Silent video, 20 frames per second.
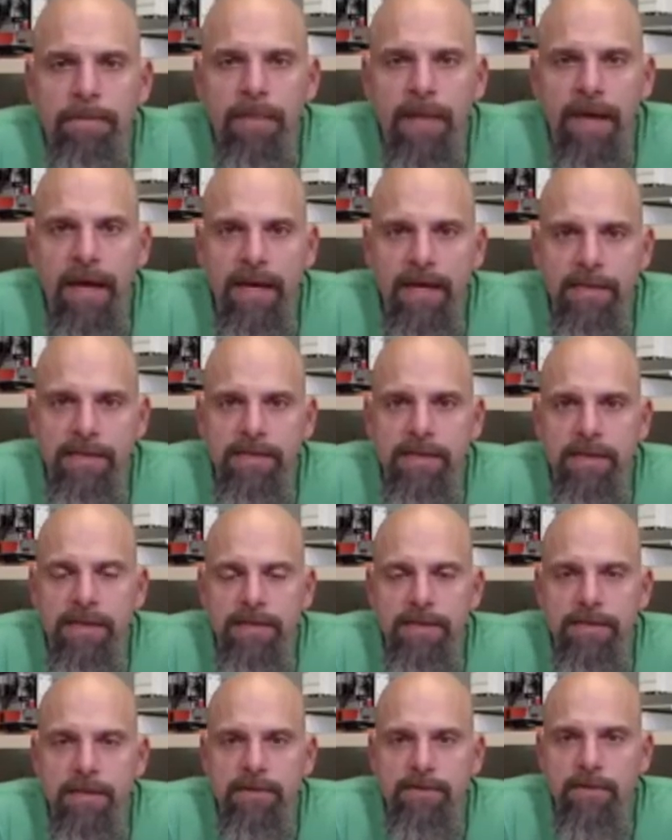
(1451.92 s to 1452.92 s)
as a
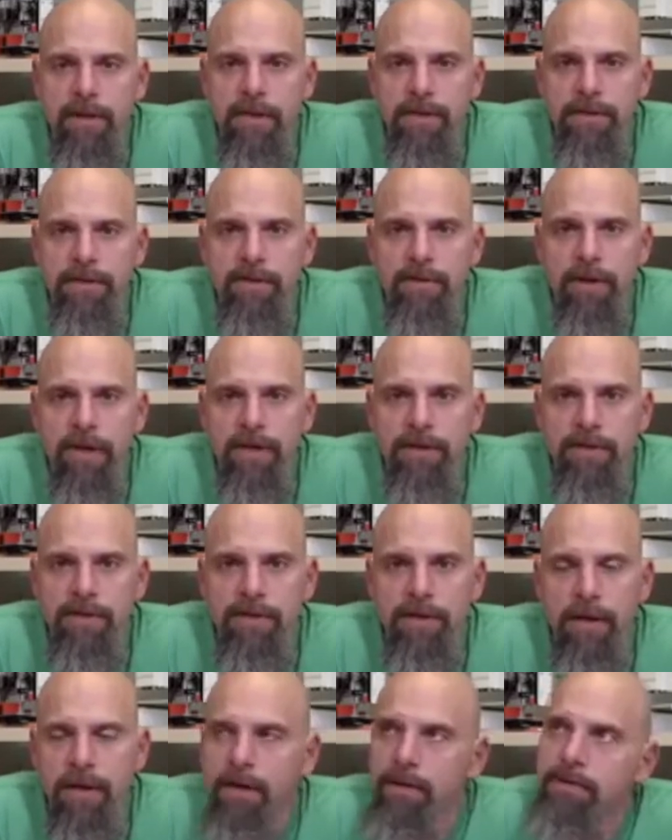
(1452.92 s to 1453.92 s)
centralized location
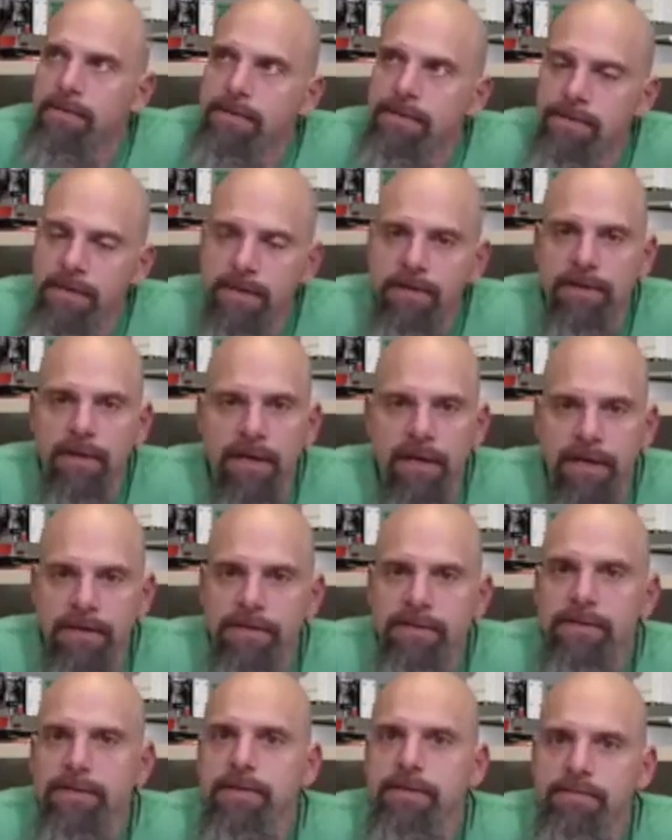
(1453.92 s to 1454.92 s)
or as a
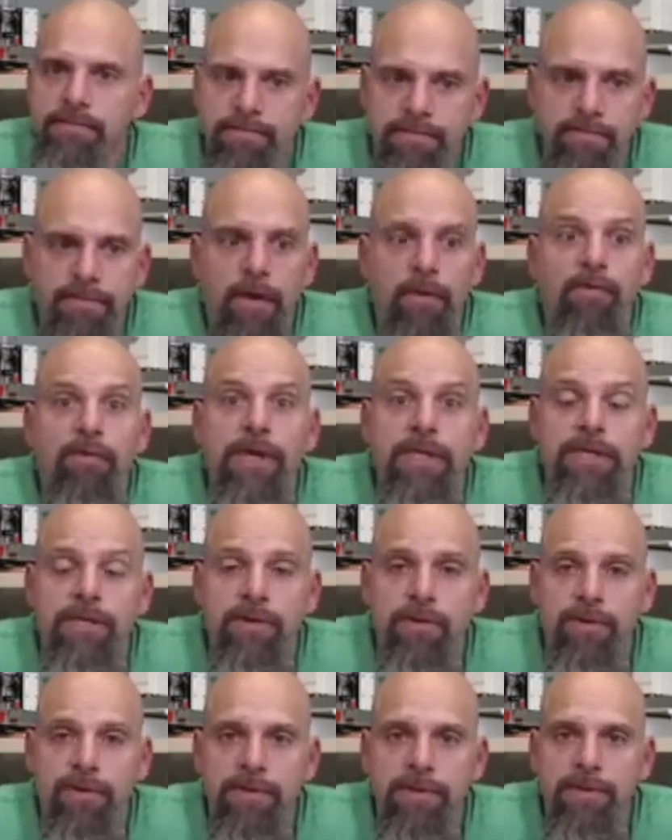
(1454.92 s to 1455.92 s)
centralized
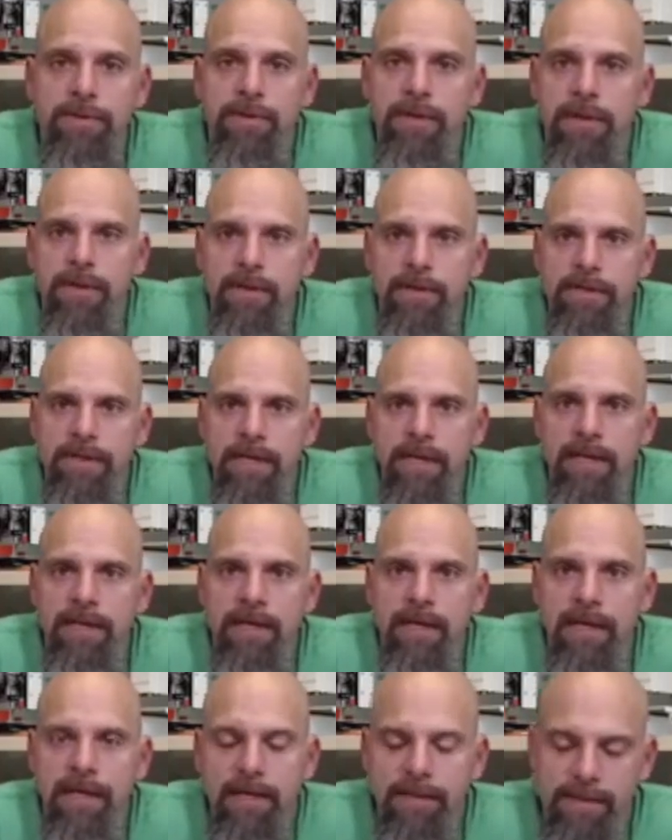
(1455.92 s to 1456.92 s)
resource to get the
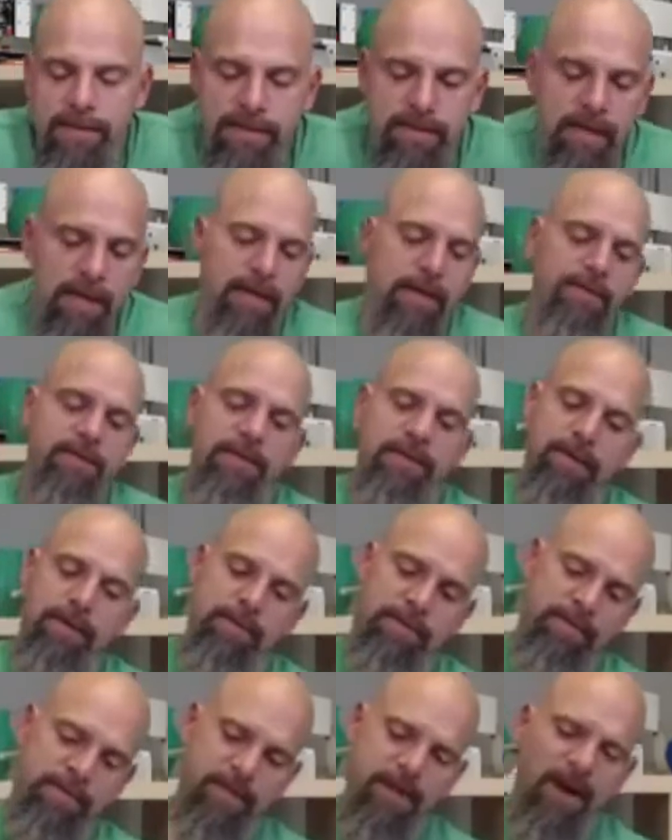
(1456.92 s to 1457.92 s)
kits tied up. So
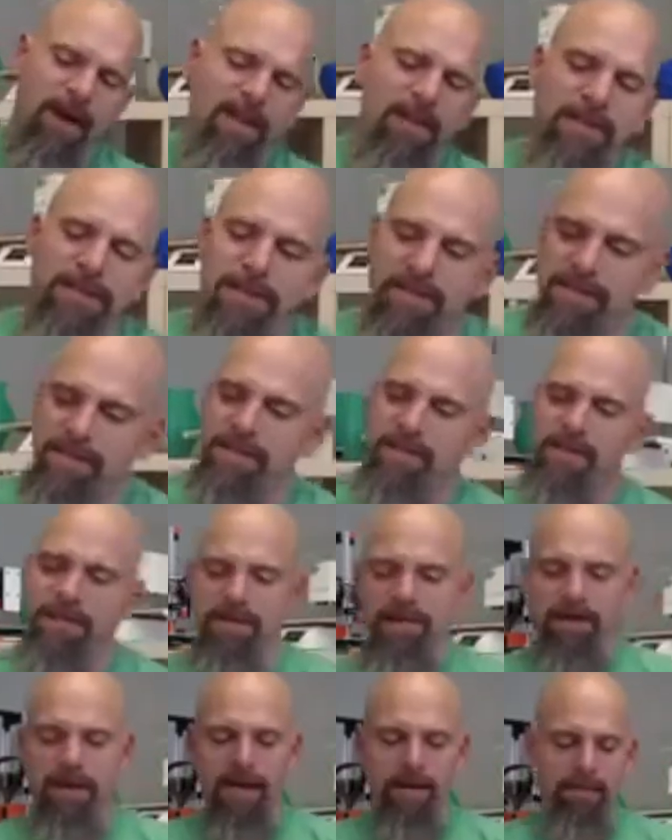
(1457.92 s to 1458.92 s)
all logistics,
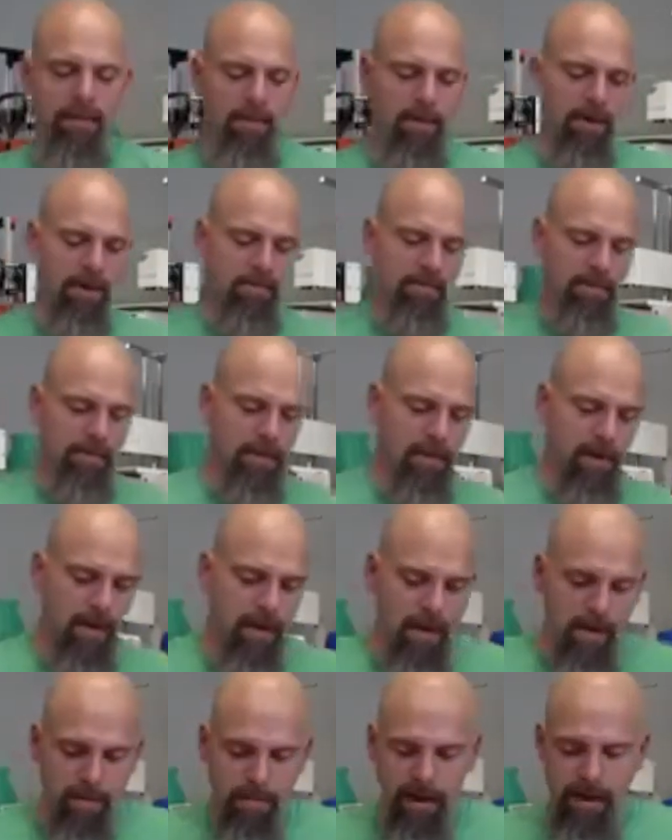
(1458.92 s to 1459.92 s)
kind of boring,
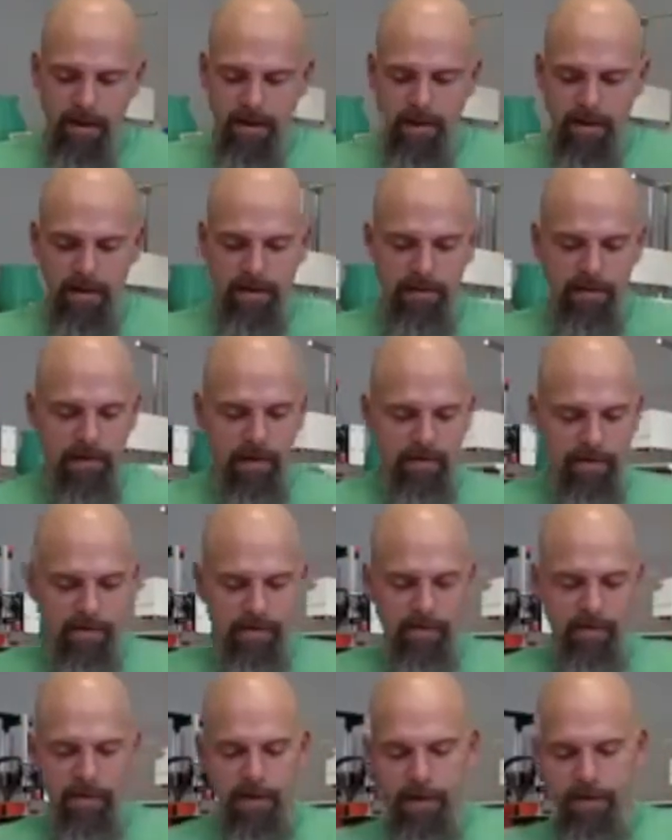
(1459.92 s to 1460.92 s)
but it's
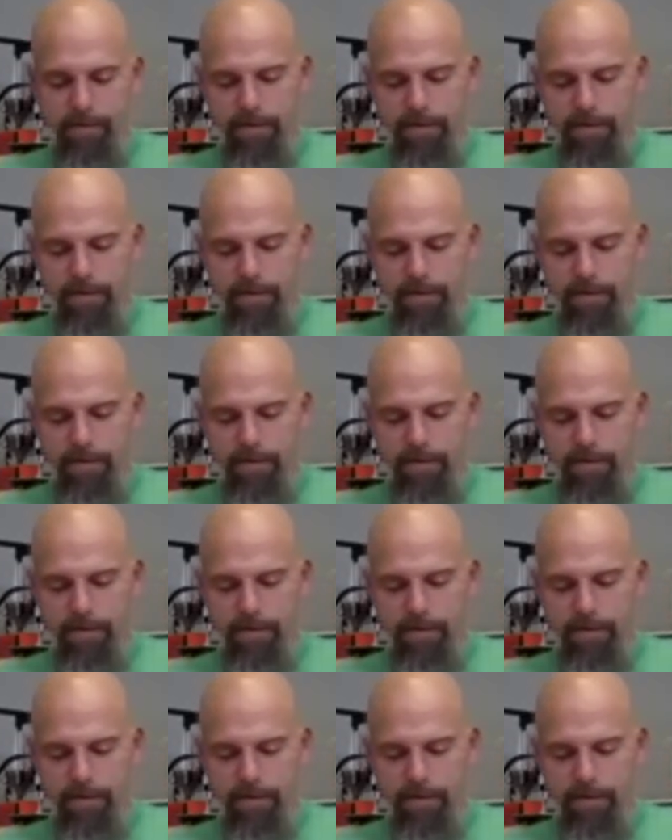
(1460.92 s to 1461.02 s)
necessary.